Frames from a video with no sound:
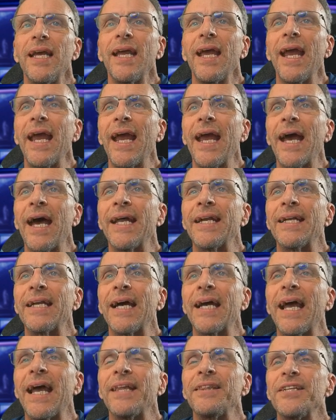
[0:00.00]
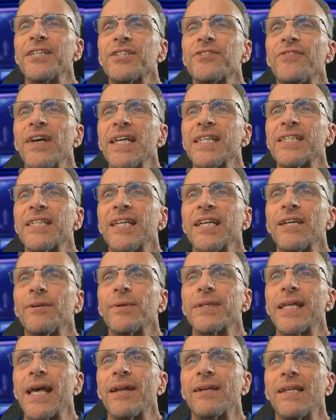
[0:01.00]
and I had this face here without